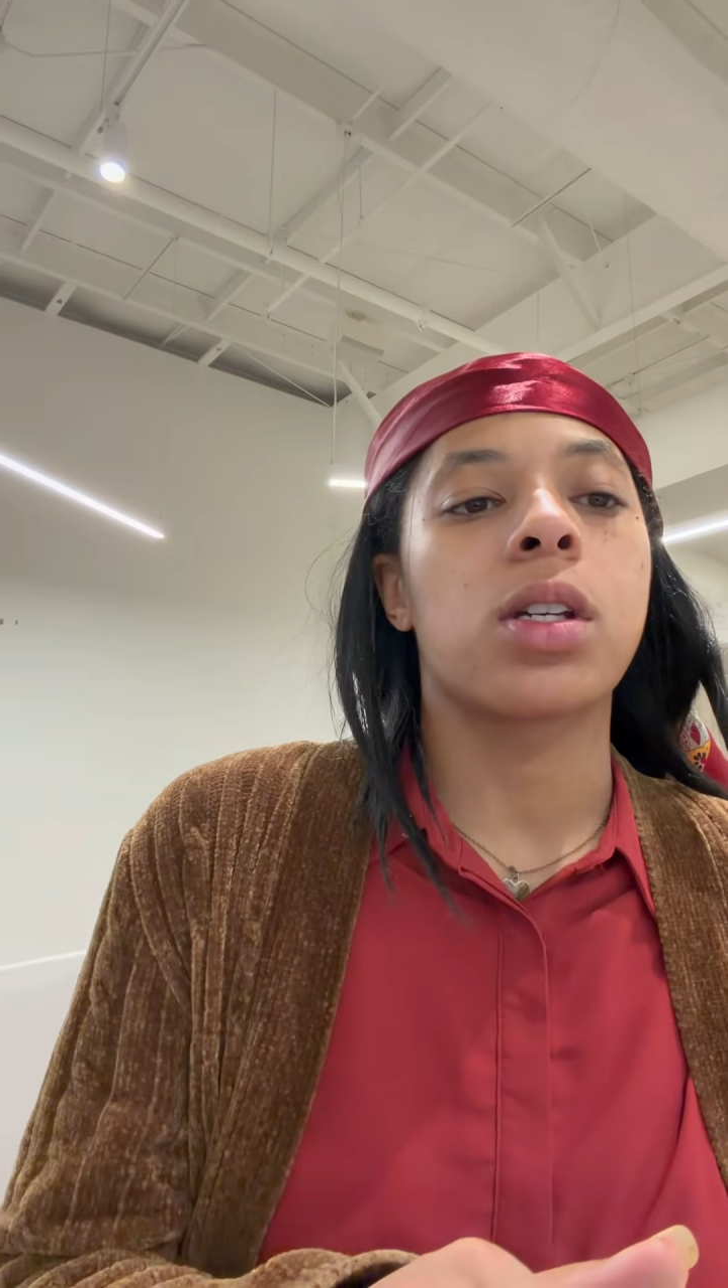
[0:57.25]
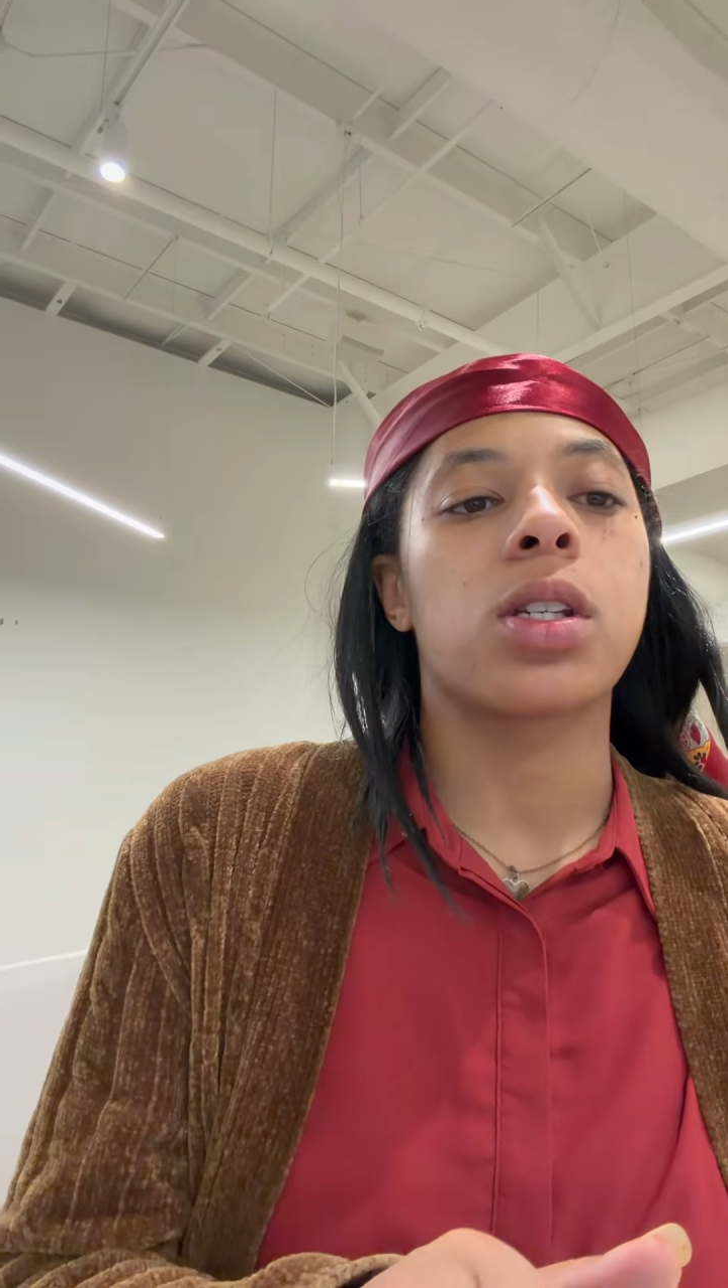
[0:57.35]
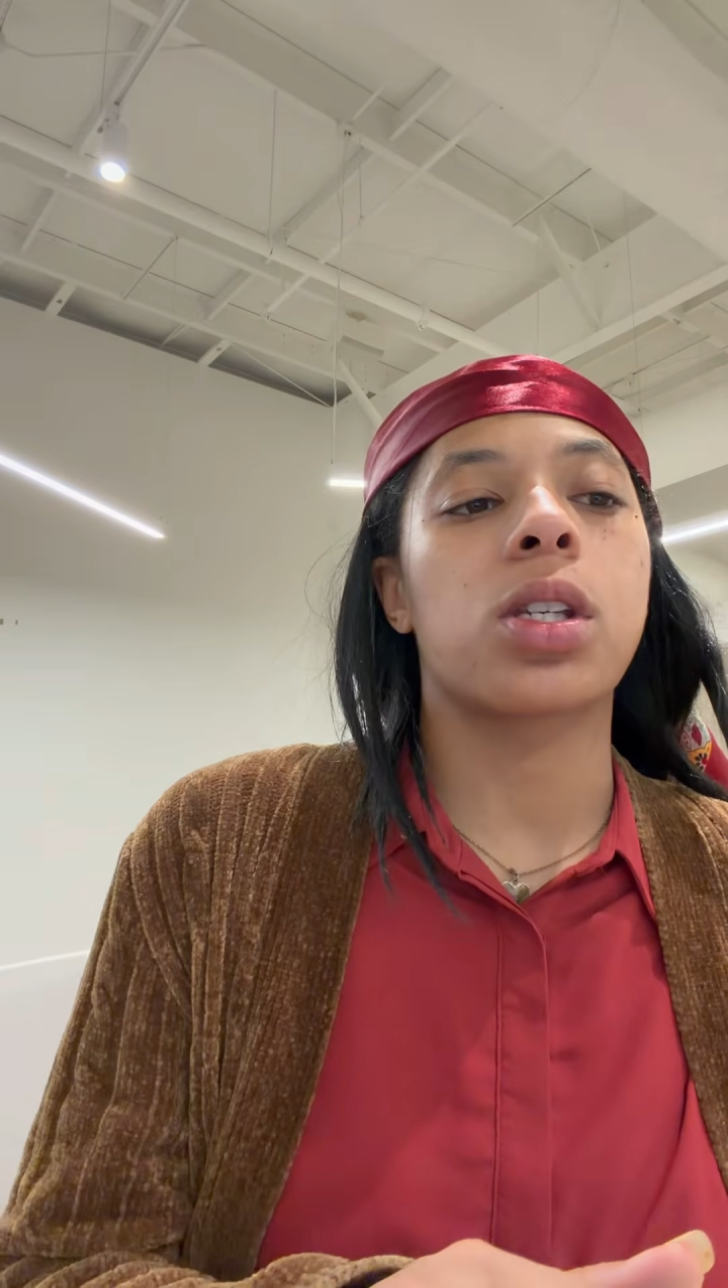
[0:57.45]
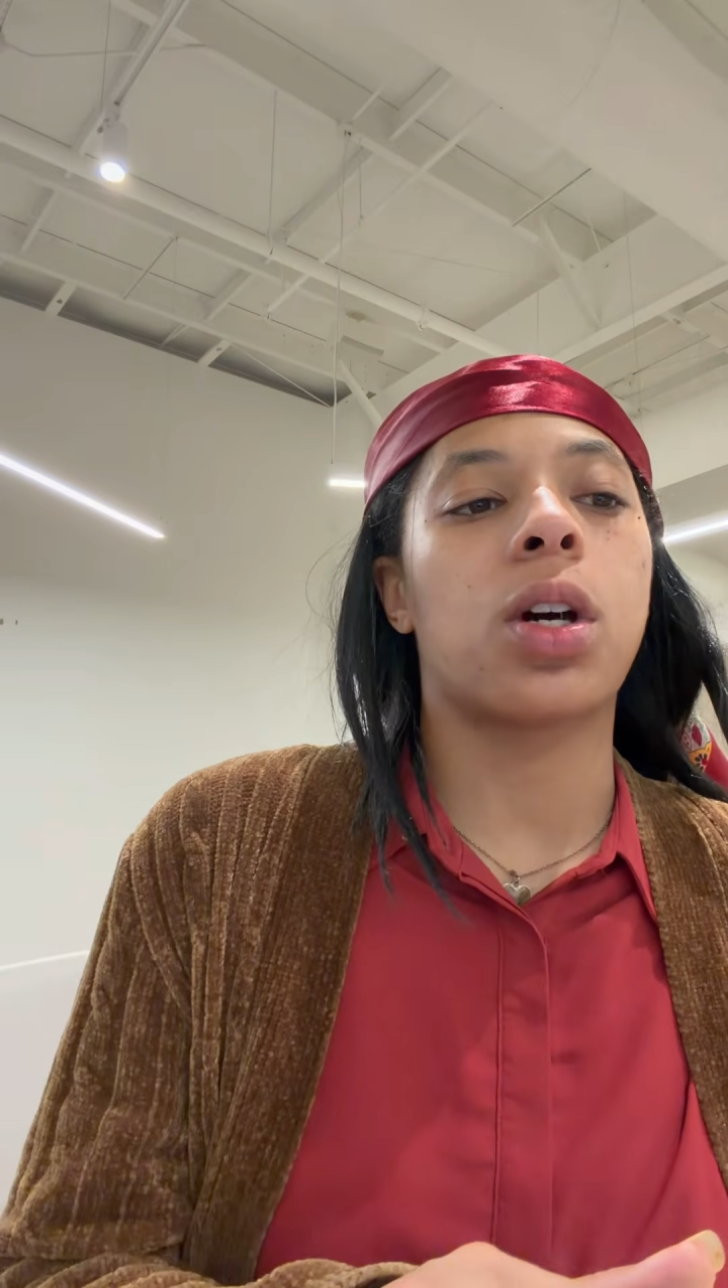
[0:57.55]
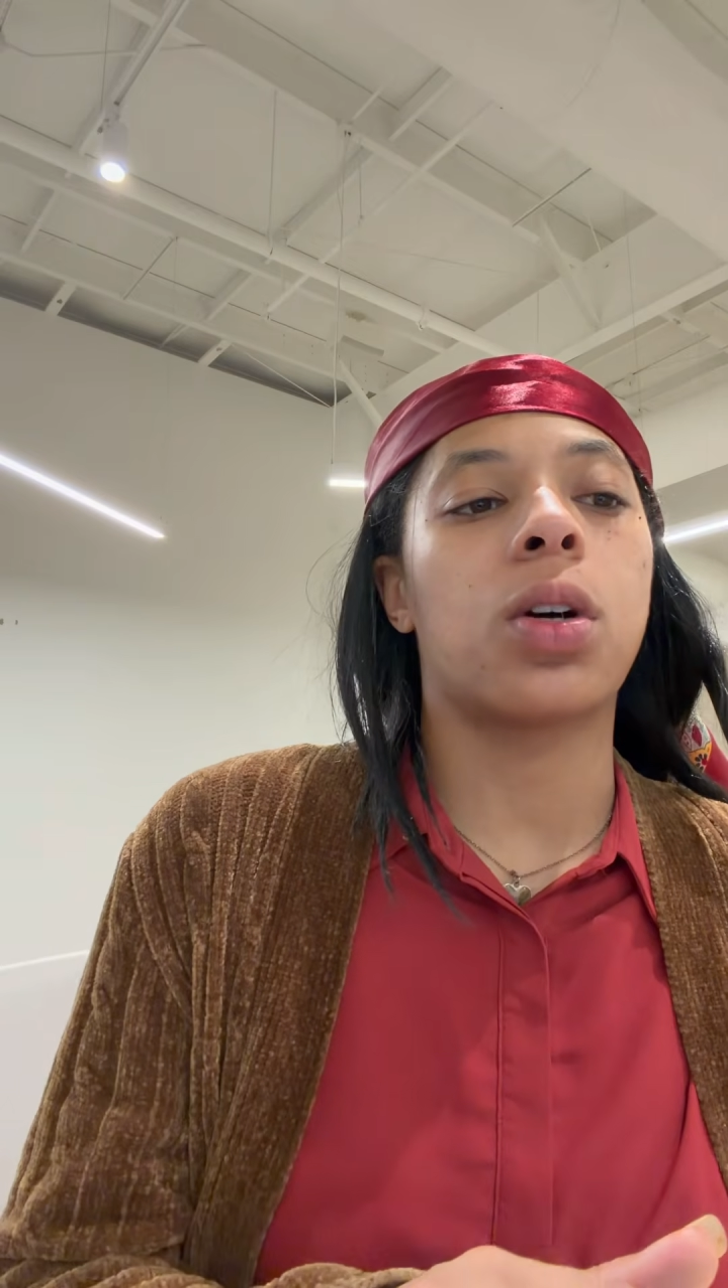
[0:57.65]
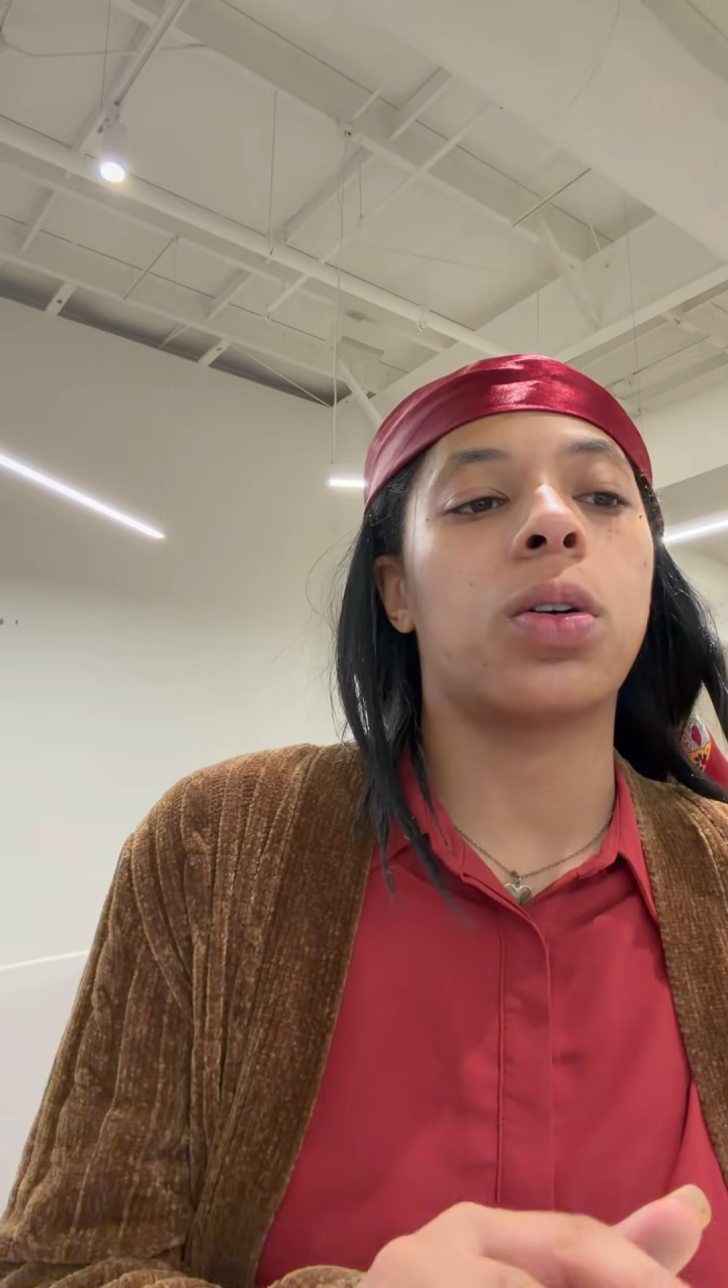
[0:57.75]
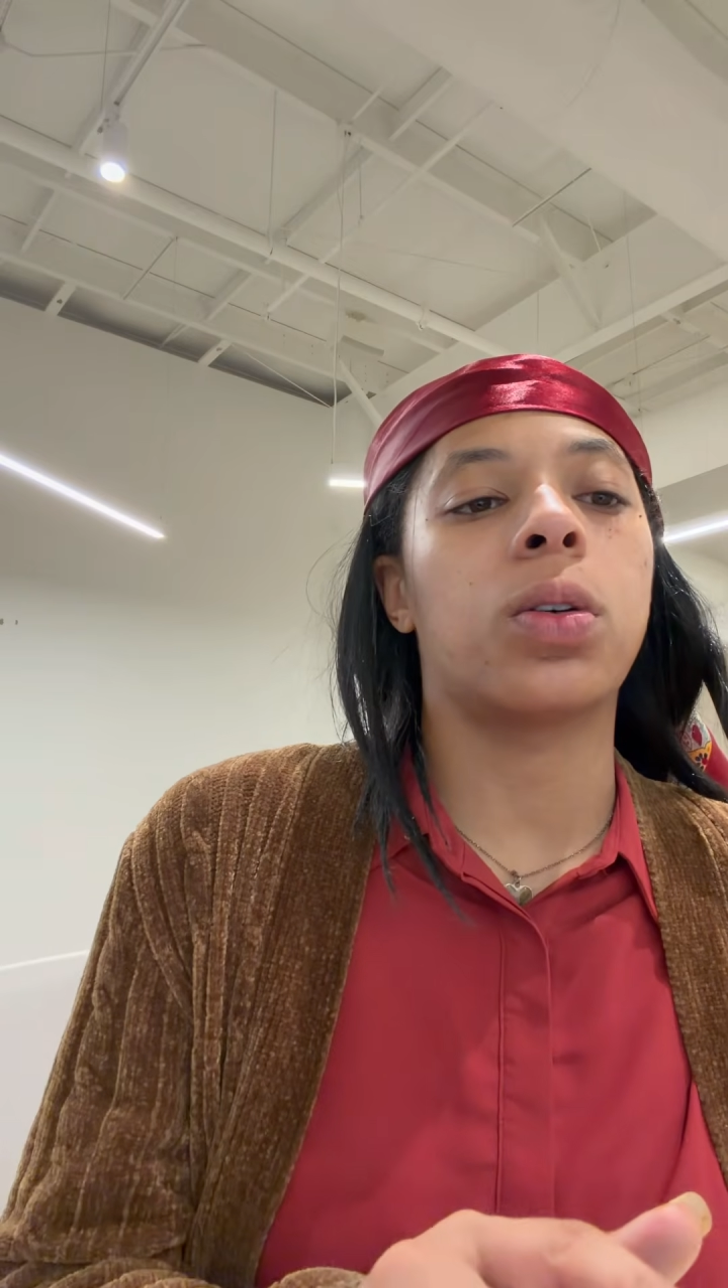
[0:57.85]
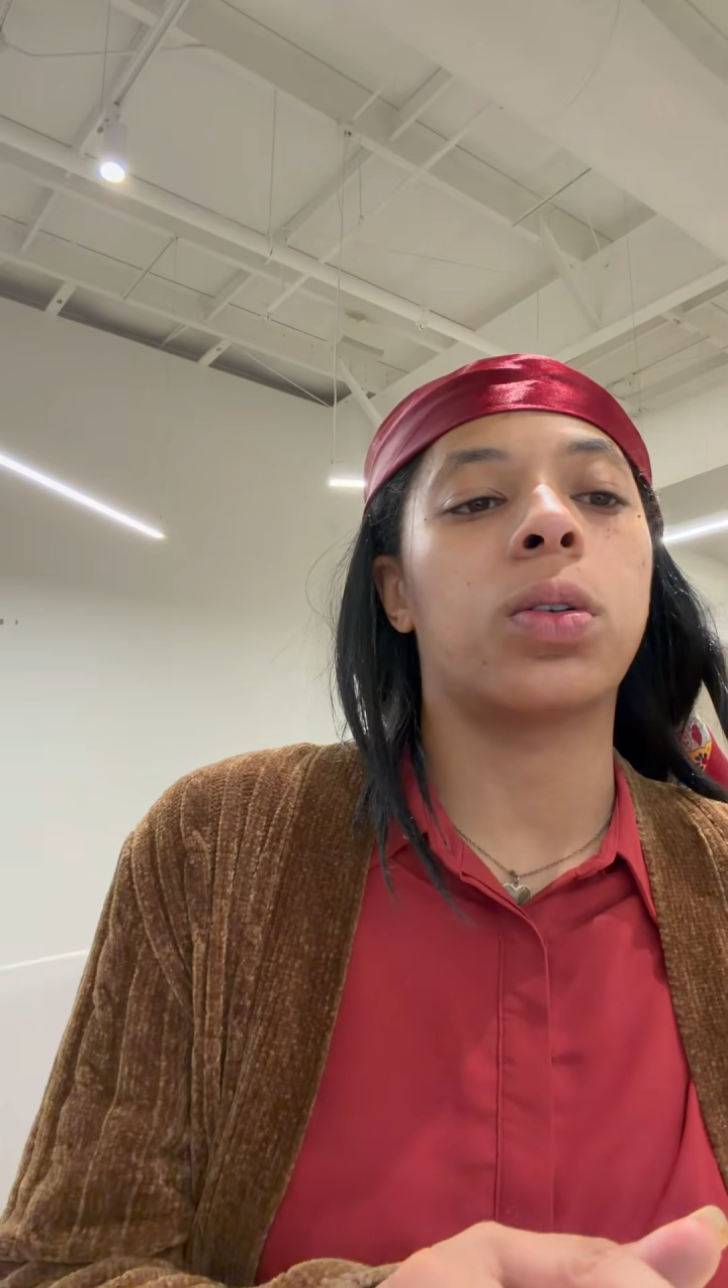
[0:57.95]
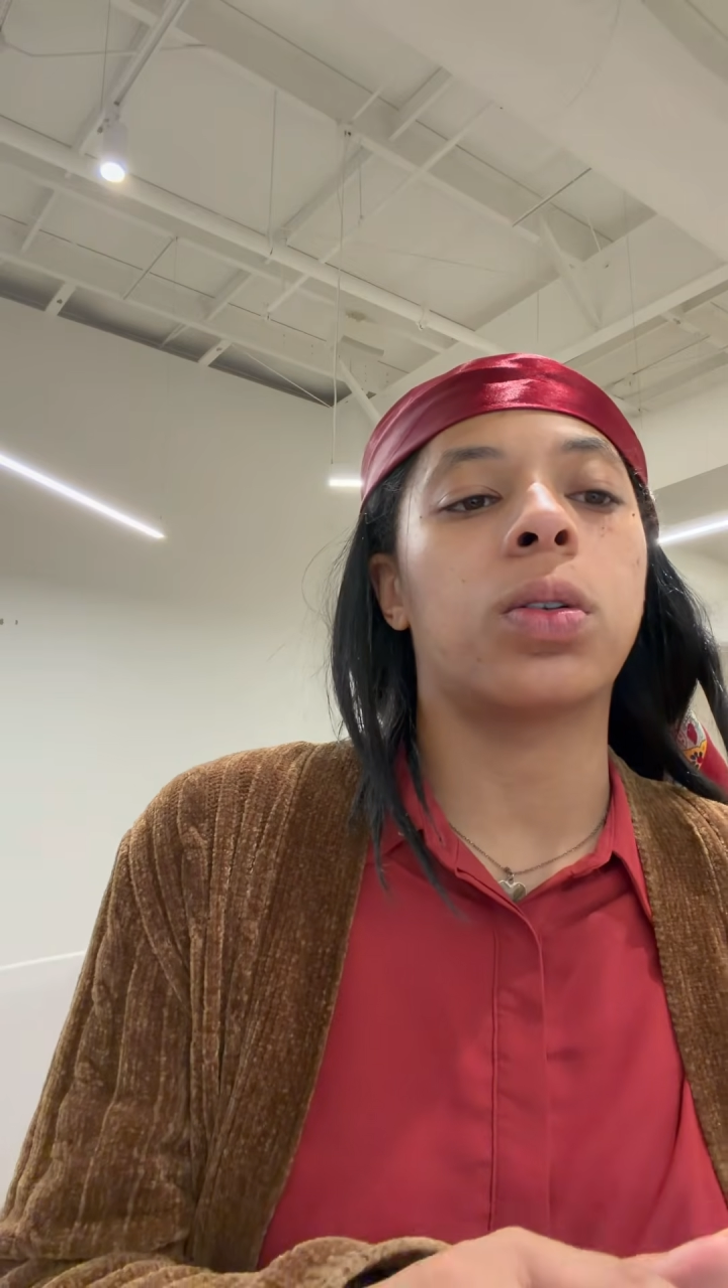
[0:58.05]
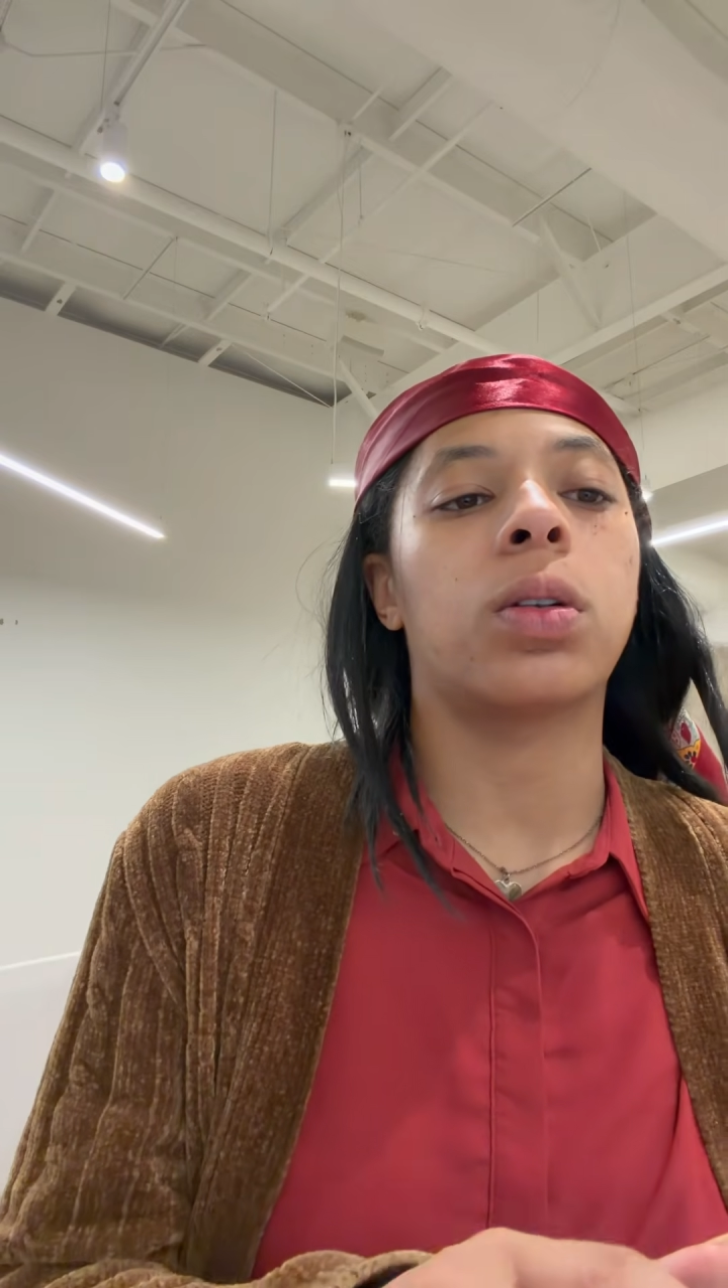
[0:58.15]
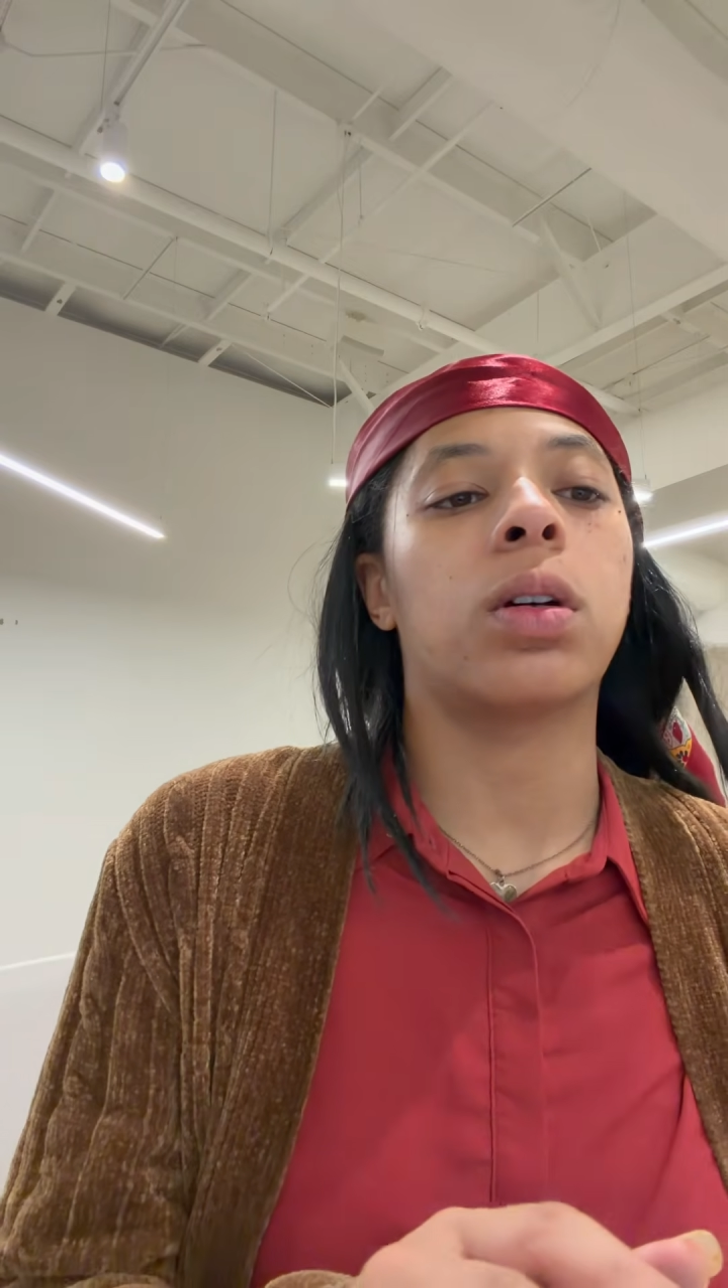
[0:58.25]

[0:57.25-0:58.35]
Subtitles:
So